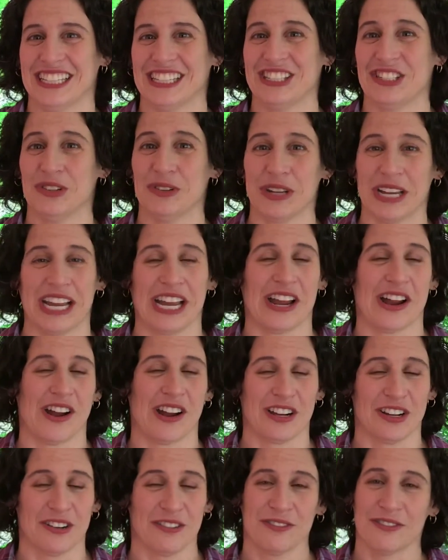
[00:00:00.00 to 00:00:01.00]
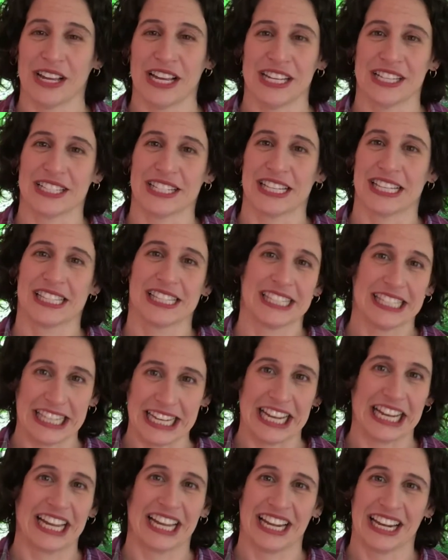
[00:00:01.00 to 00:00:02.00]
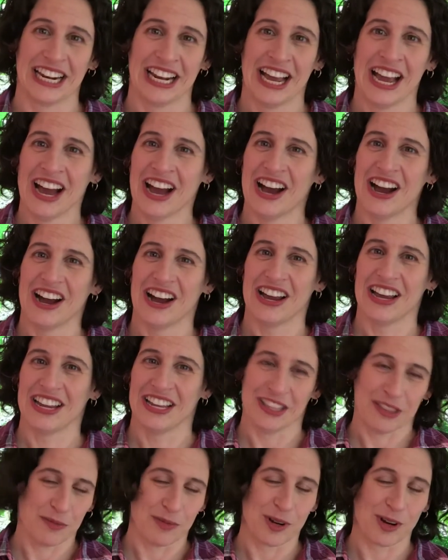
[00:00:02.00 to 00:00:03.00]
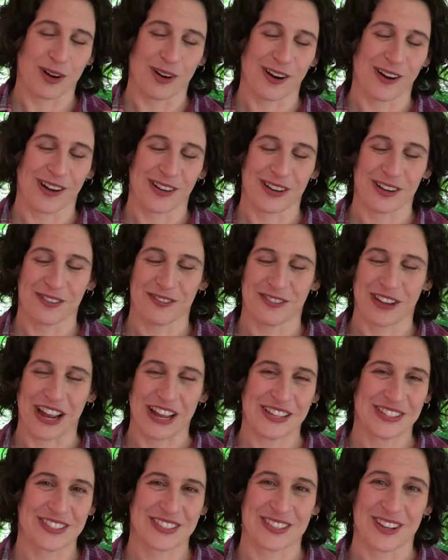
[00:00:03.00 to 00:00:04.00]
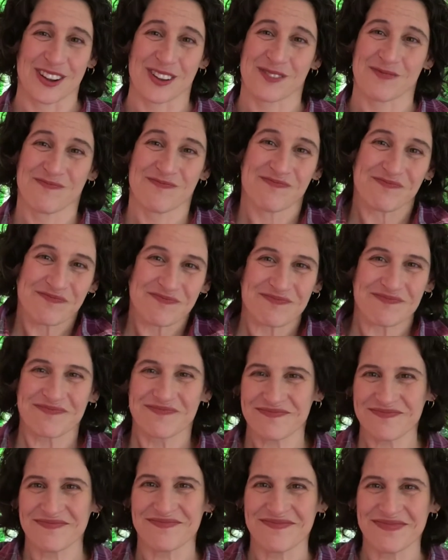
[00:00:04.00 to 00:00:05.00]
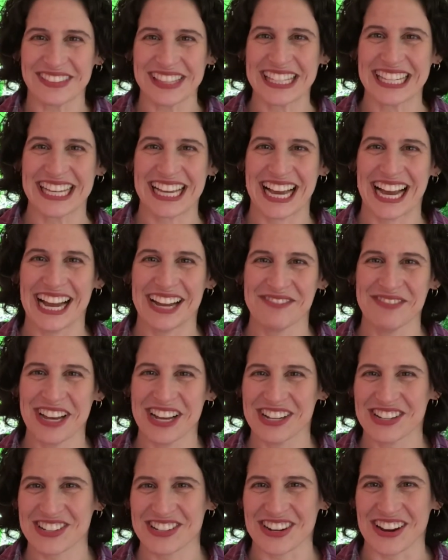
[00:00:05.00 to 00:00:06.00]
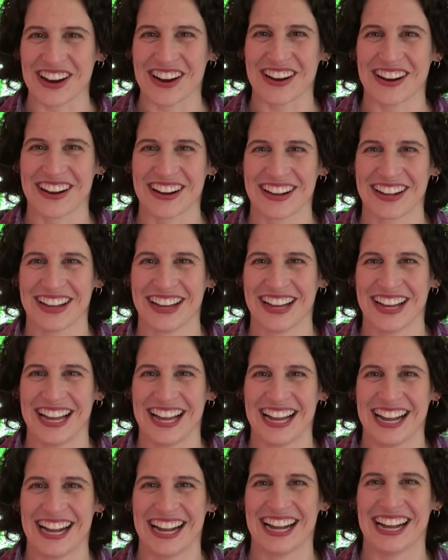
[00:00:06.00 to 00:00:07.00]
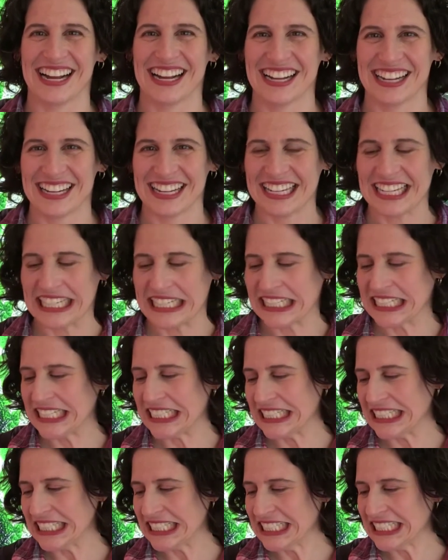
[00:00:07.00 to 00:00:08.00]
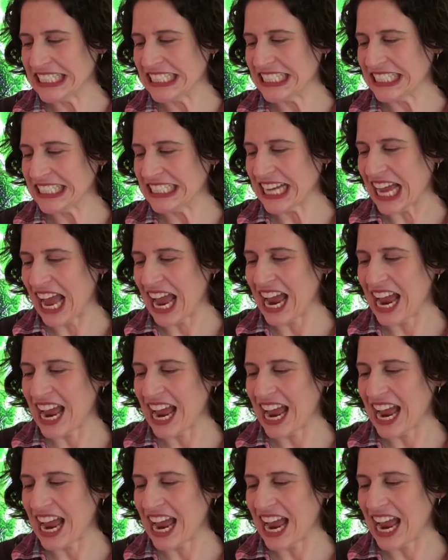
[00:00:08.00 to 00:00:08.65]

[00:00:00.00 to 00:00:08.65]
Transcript: doing it on your face and seeing it in the mirror on your face. So I'm not sure. I